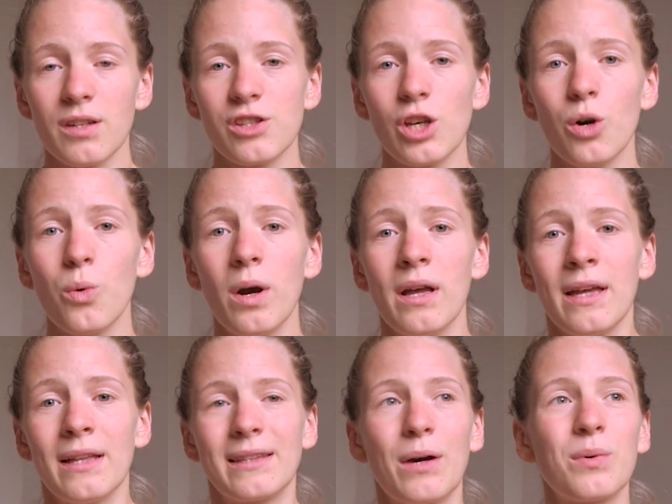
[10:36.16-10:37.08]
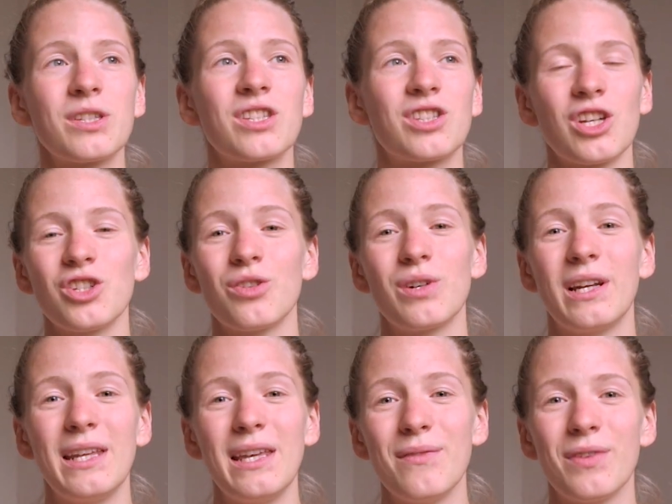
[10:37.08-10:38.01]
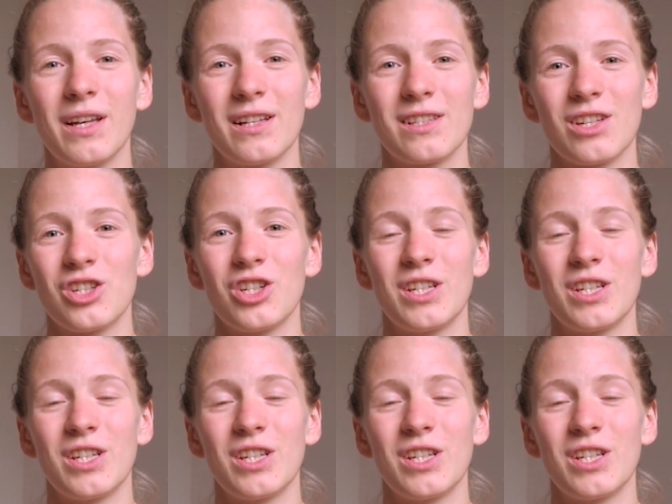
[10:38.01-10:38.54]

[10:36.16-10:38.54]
so that was such a relieving such